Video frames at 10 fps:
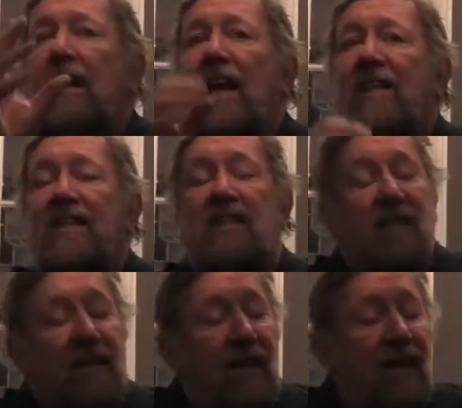
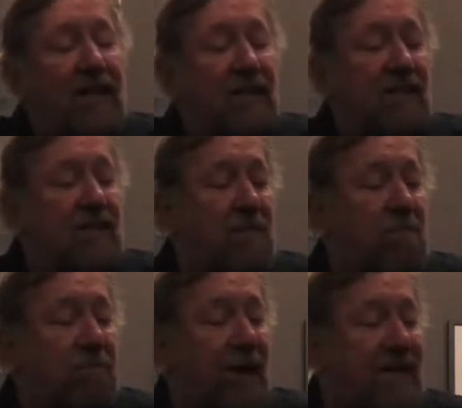and he lets
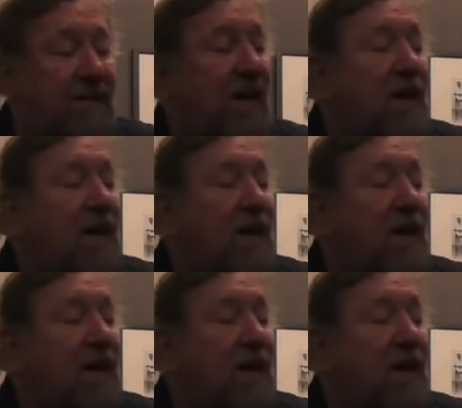it pass